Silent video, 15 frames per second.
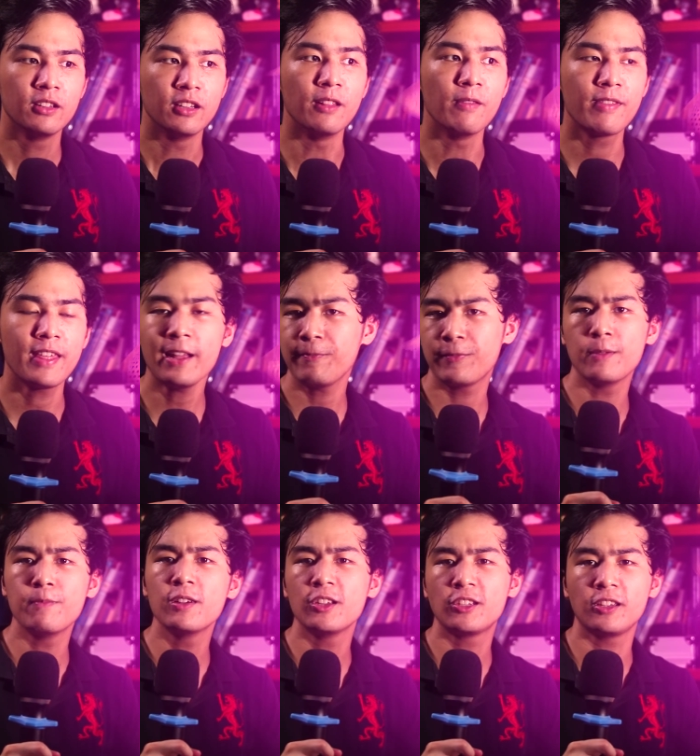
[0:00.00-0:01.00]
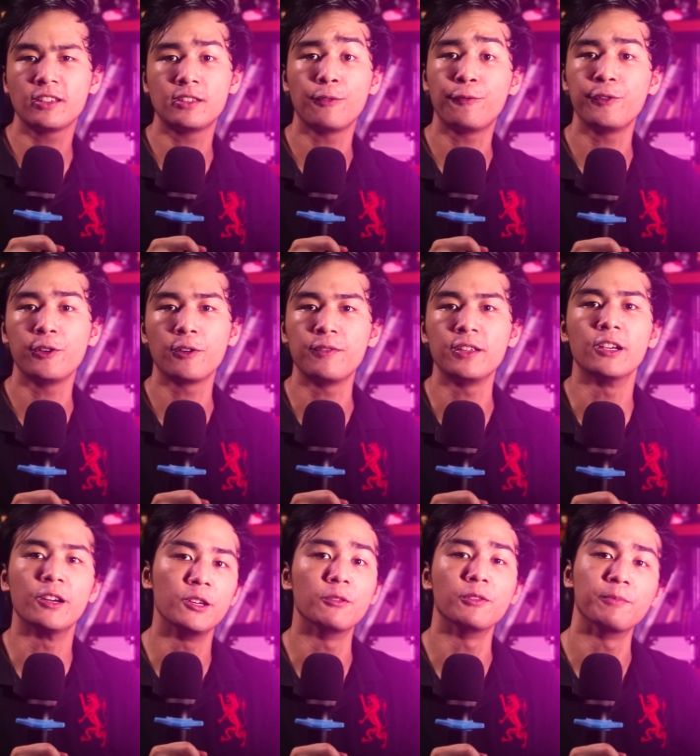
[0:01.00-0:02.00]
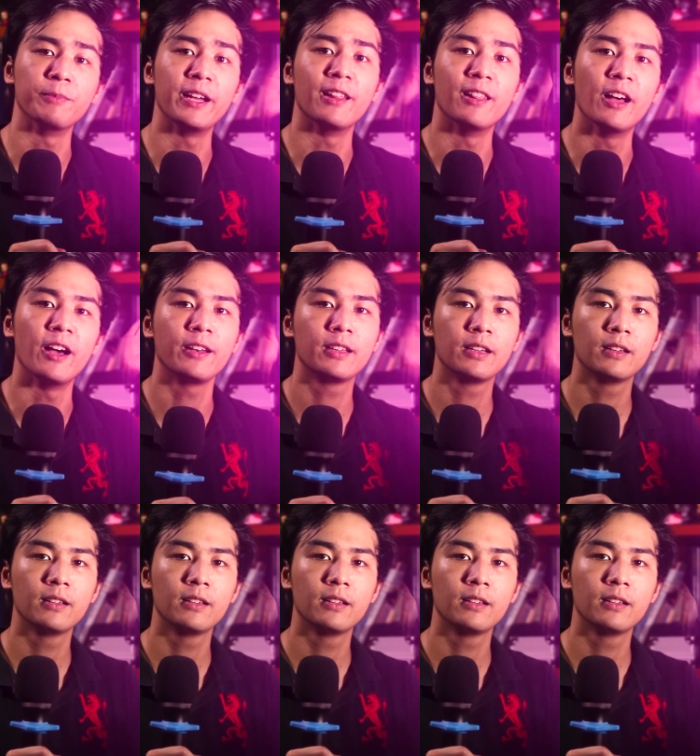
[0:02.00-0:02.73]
and that diminishes the fear of the unknown by a lot.